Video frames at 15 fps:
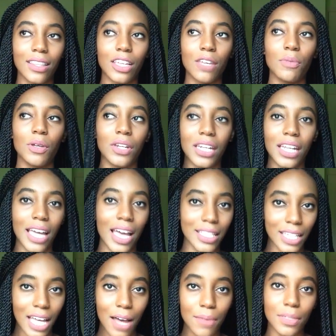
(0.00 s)
the community
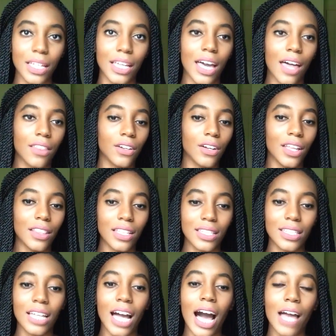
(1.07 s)
has come together in
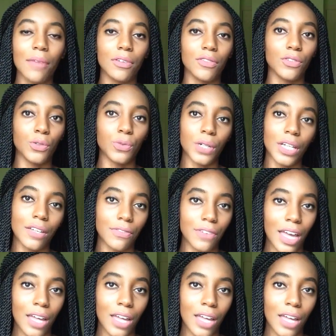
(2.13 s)
this time of grief,